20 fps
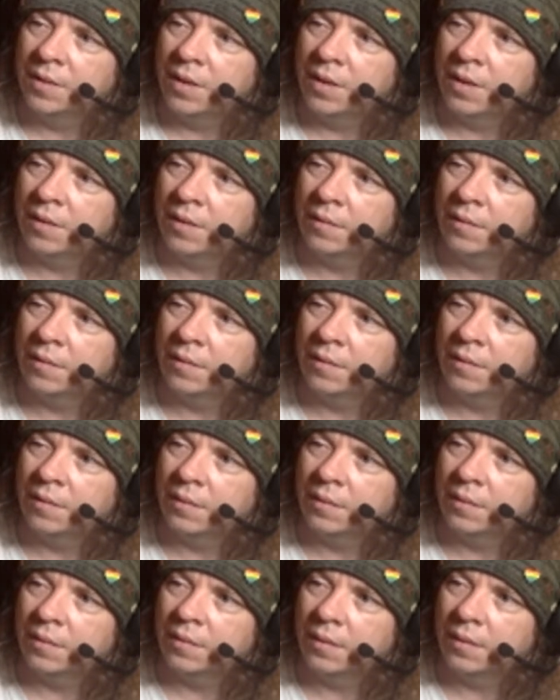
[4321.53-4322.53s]
something
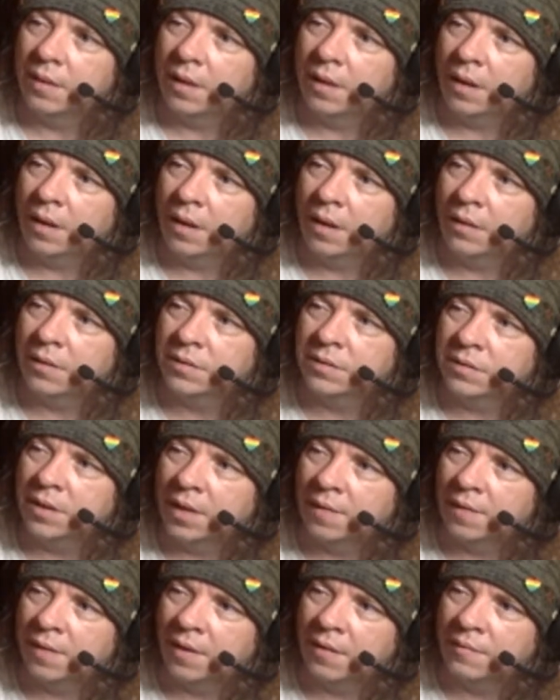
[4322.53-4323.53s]
that
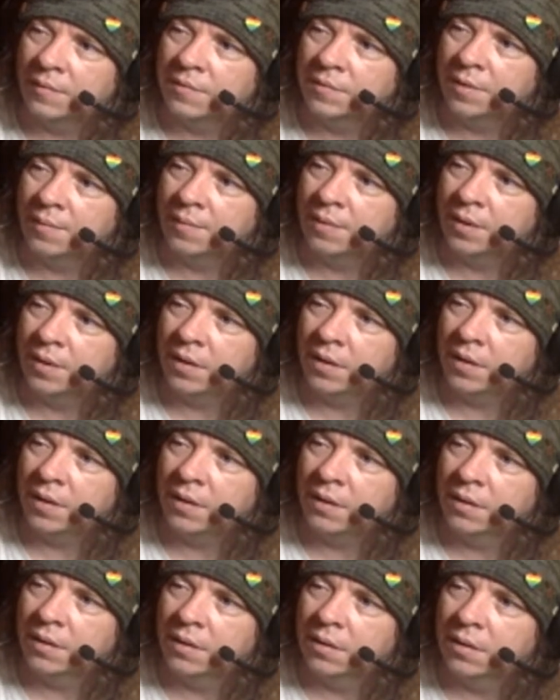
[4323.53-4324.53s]
I just have to have
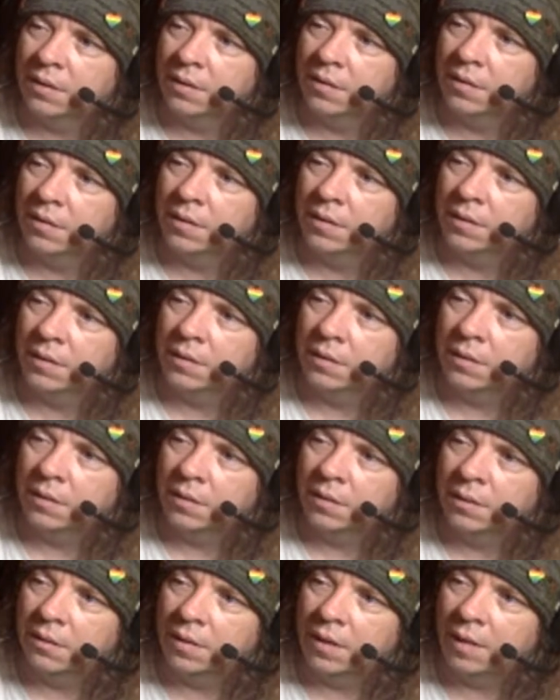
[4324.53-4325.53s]
something
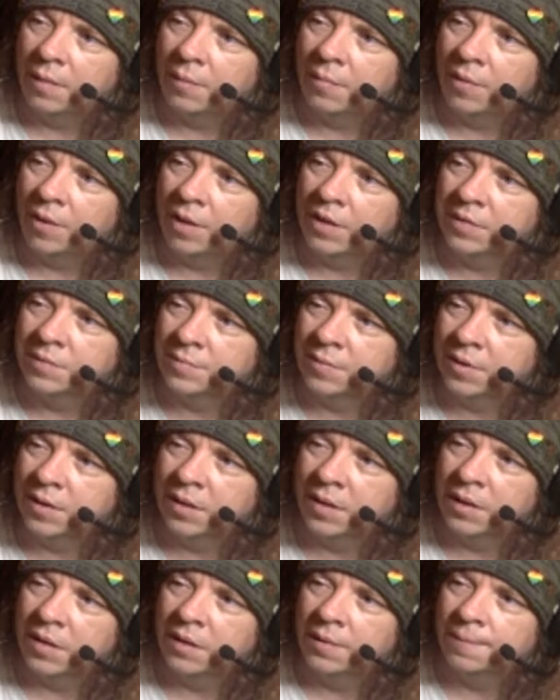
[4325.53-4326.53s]
that brings
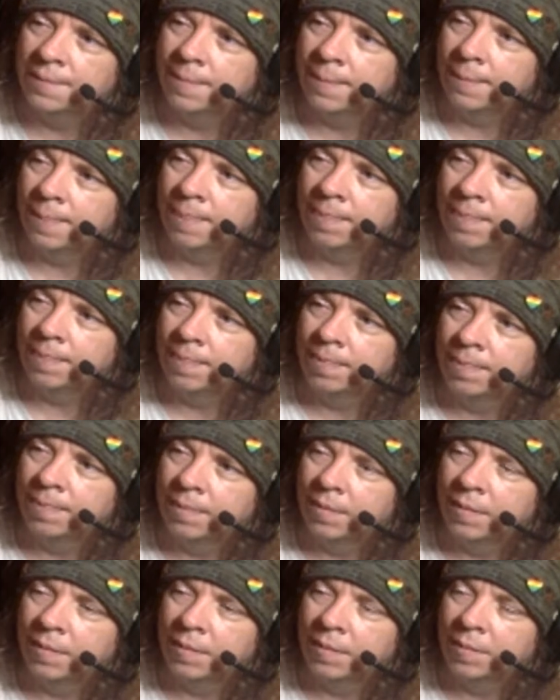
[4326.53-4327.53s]
me
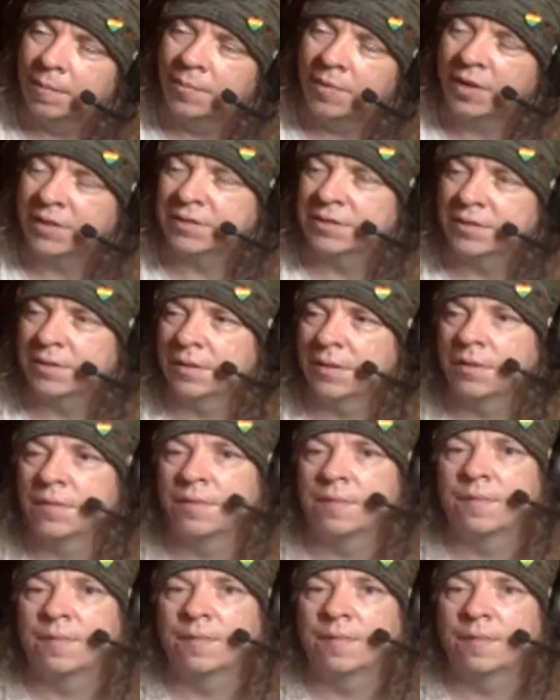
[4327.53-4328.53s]
pleasant
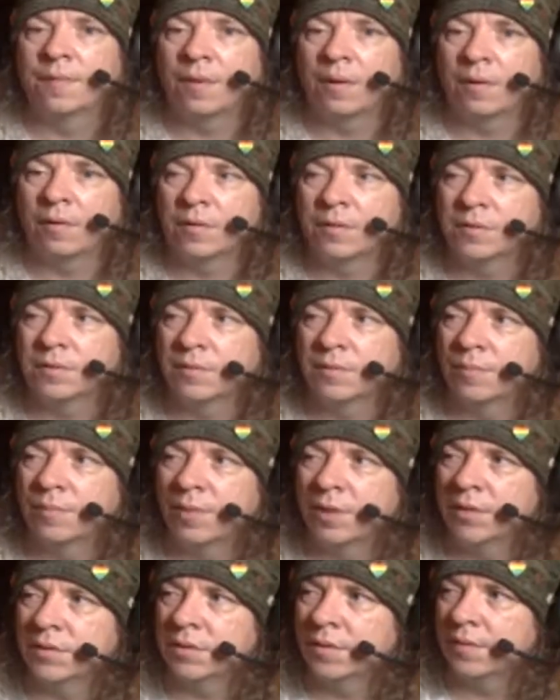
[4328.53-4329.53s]
thoughts,
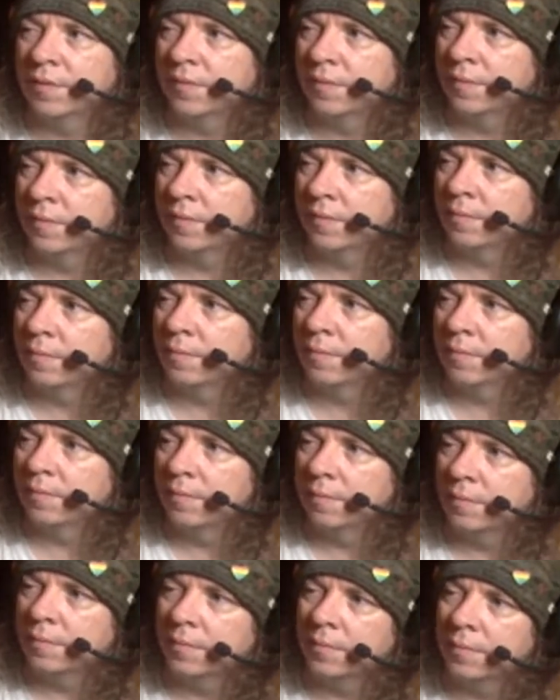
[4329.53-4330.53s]
pleasant
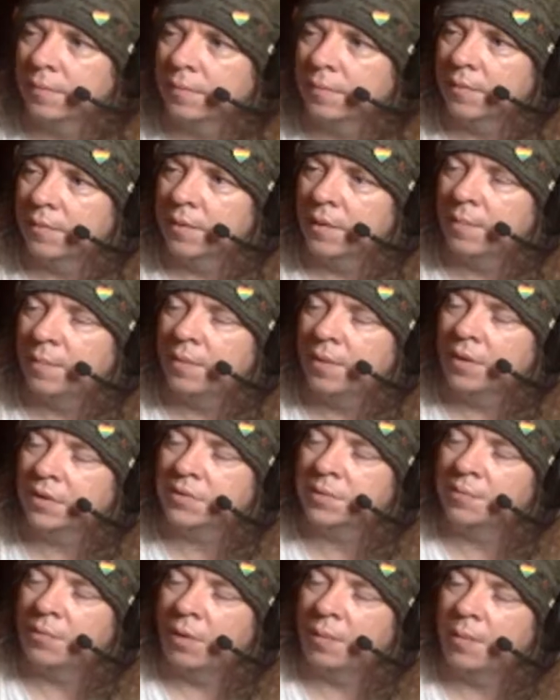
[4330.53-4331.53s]
in a
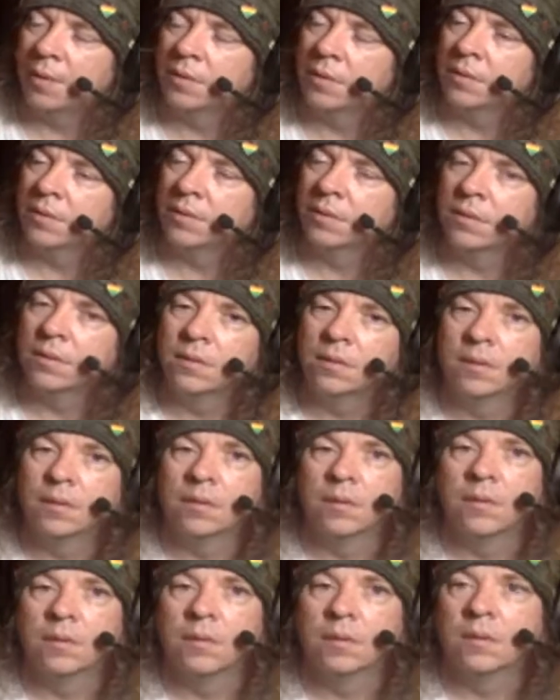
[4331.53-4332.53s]
pleasant moment,
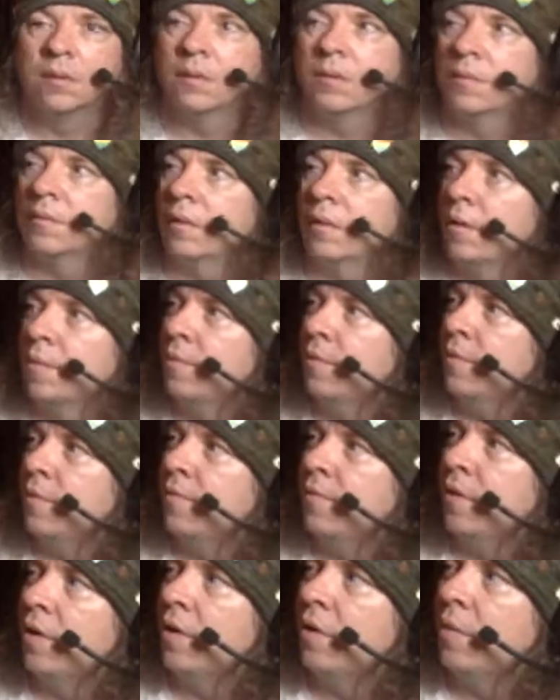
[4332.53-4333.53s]
like
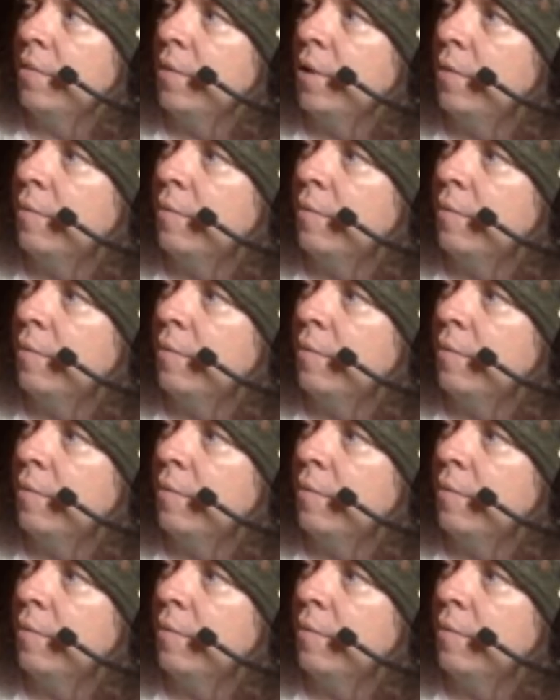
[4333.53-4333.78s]
the Funko